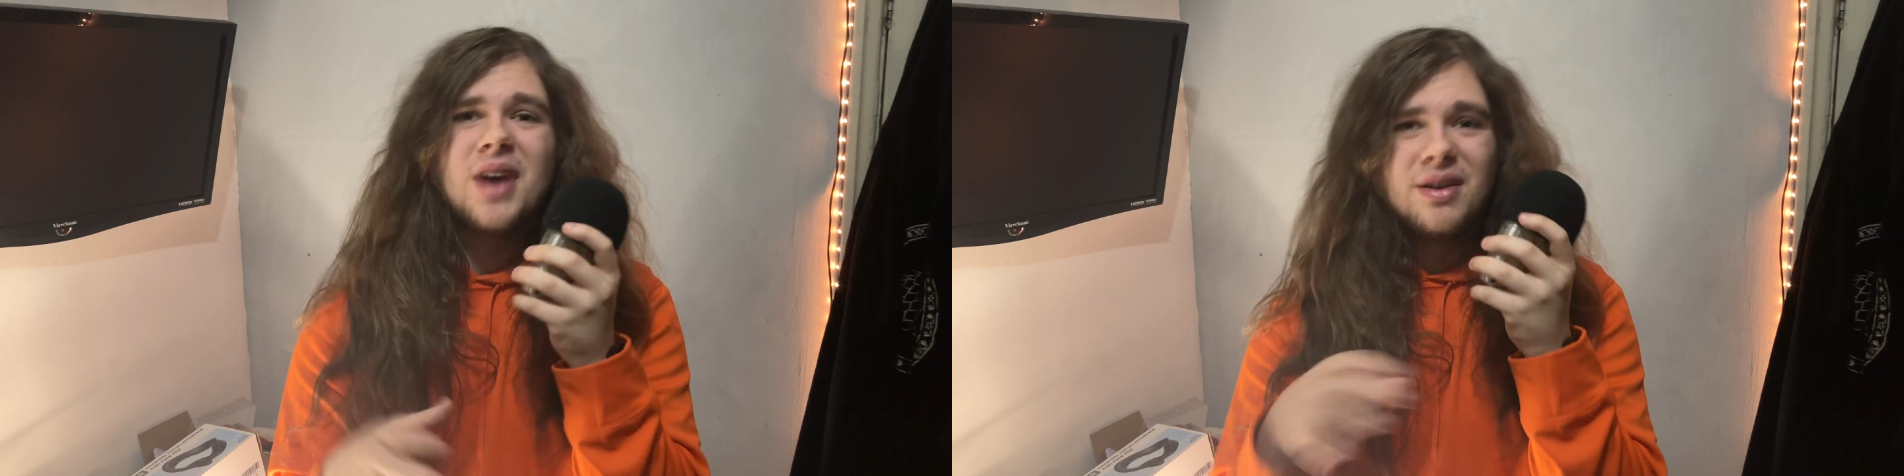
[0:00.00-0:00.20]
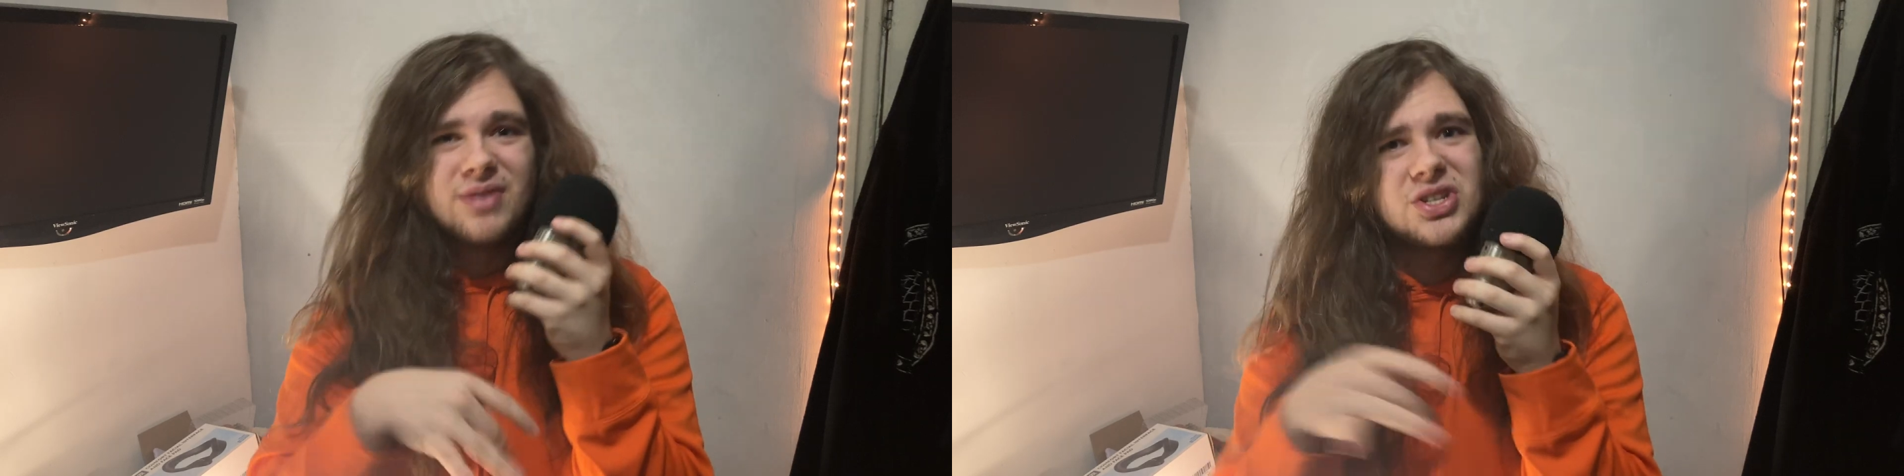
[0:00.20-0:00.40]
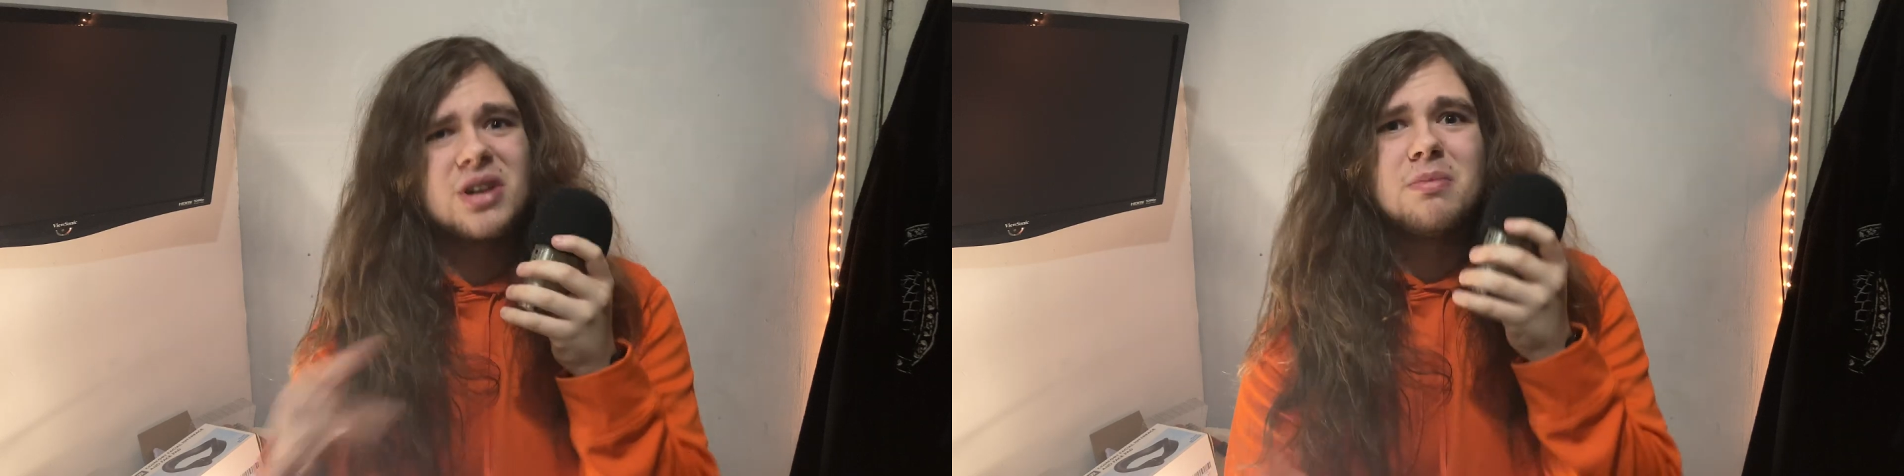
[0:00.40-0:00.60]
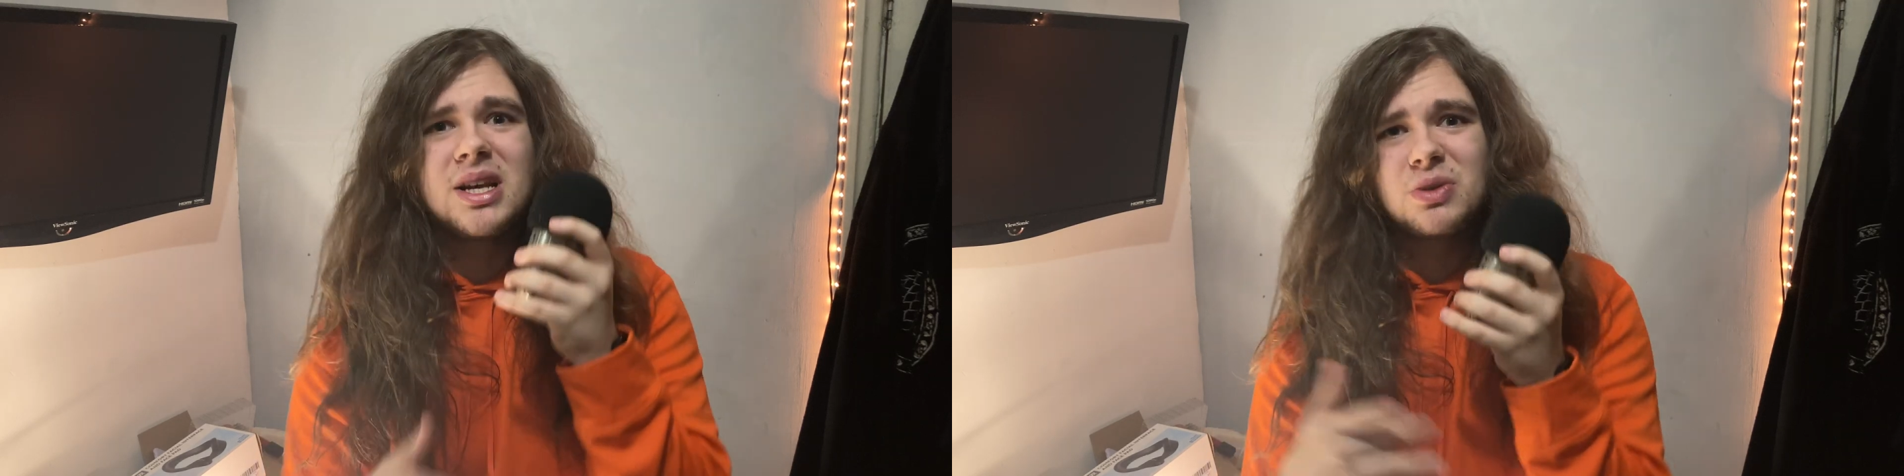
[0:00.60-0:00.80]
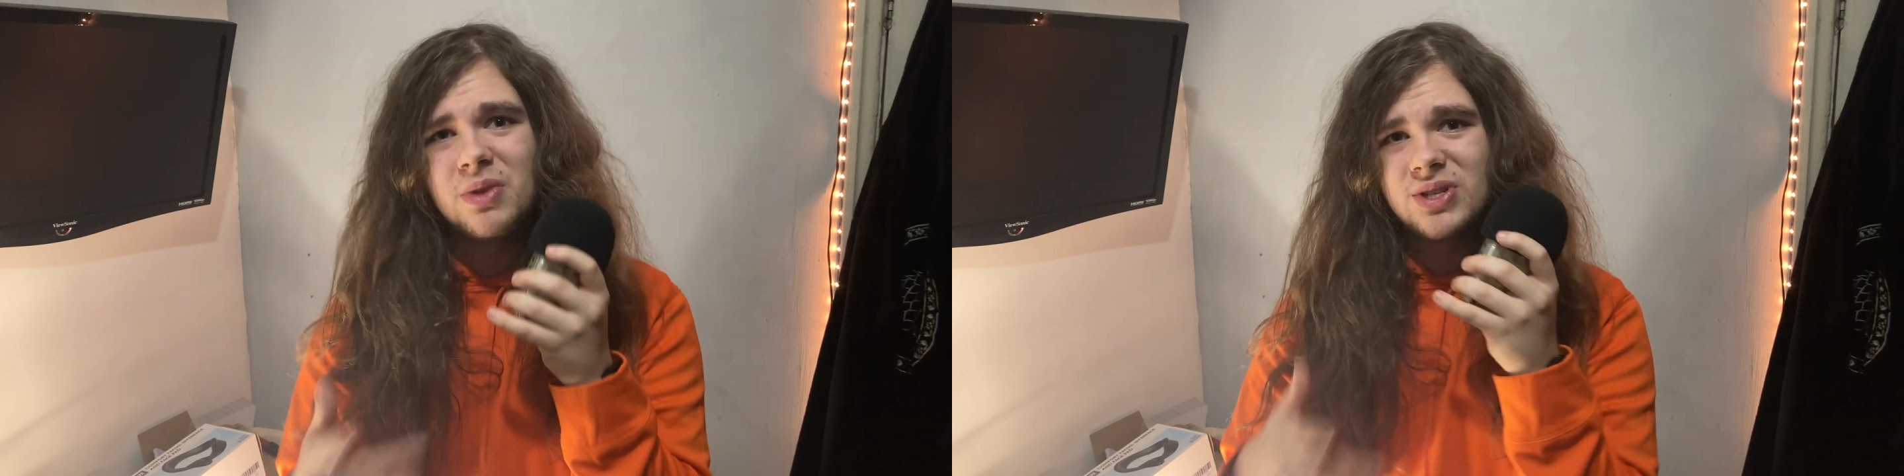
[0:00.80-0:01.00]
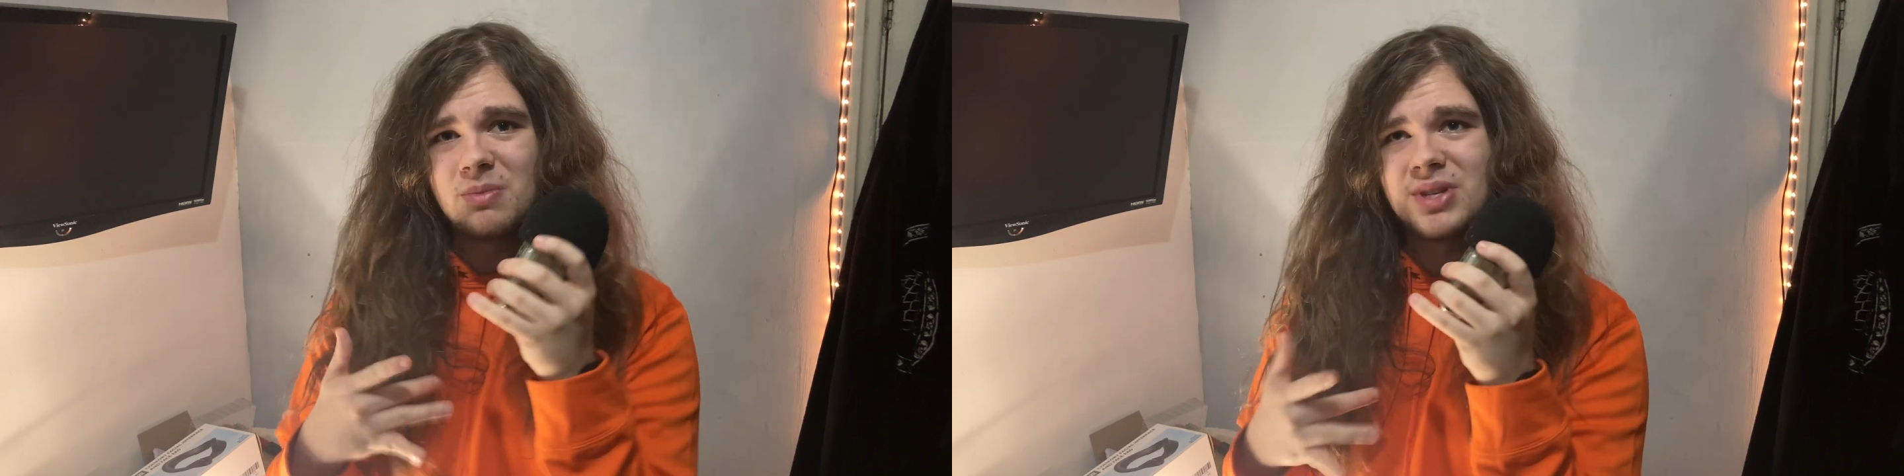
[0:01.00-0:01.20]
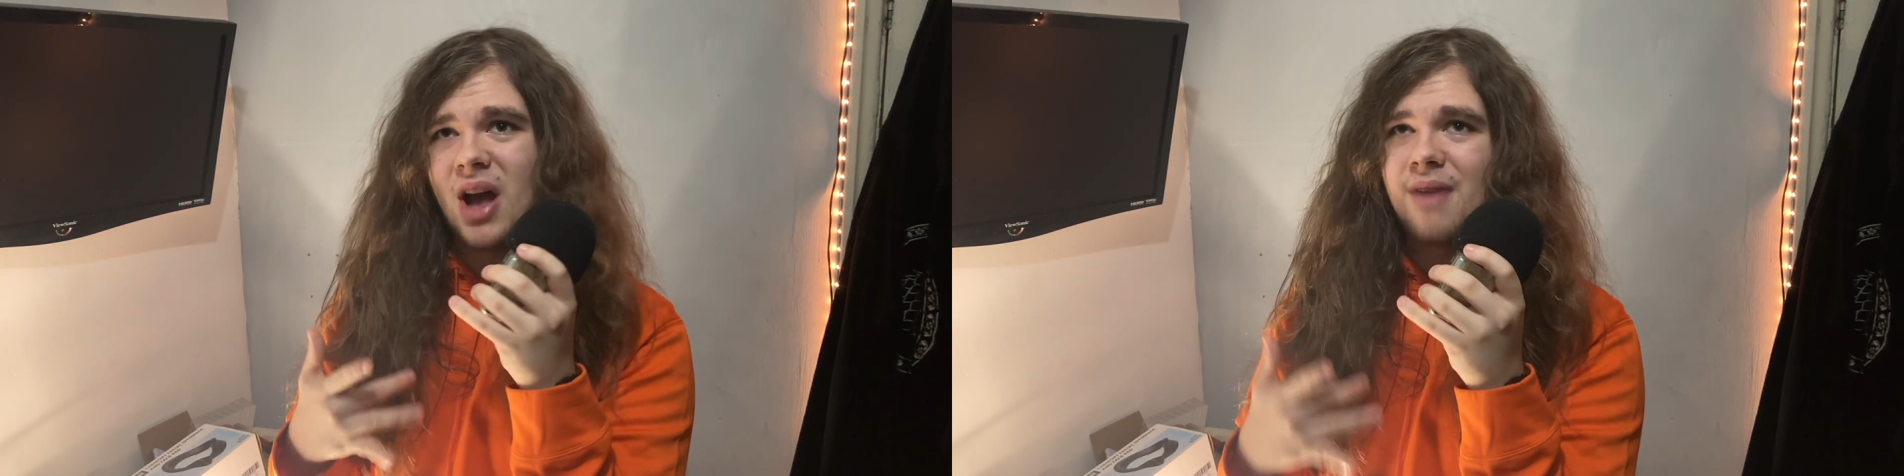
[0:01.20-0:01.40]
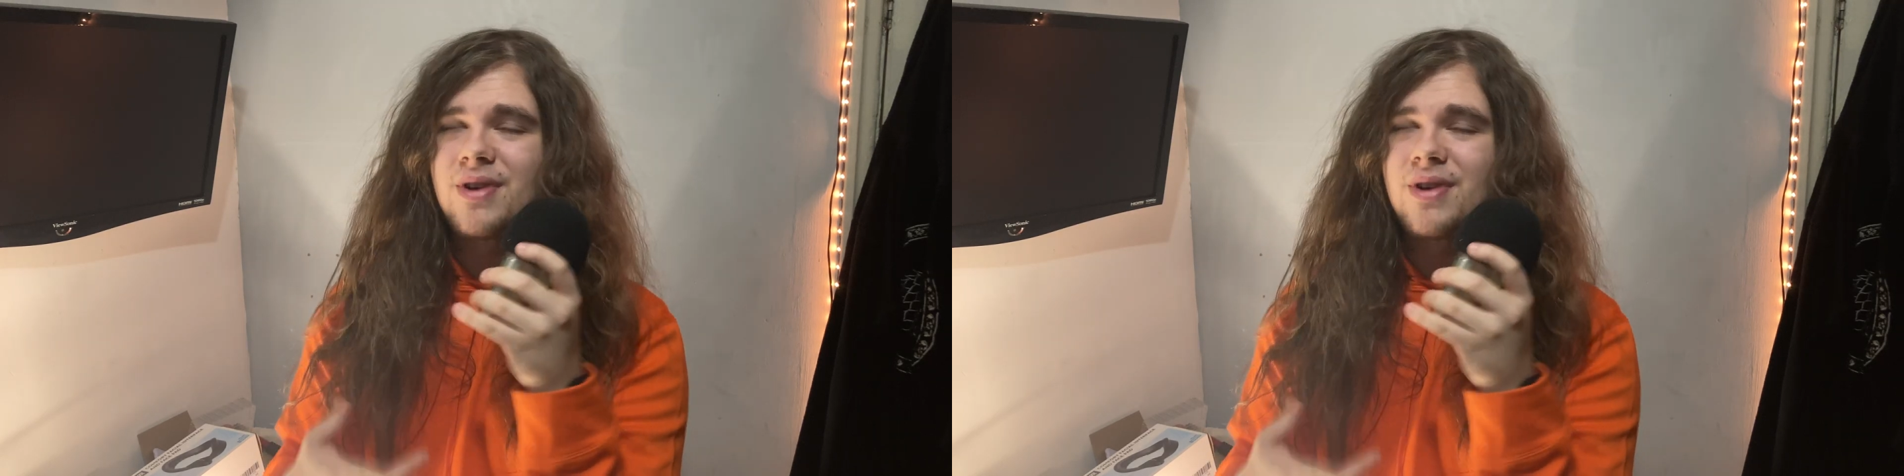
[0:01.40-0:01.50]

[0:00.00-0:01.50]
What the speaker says: Envision messed with some stuff,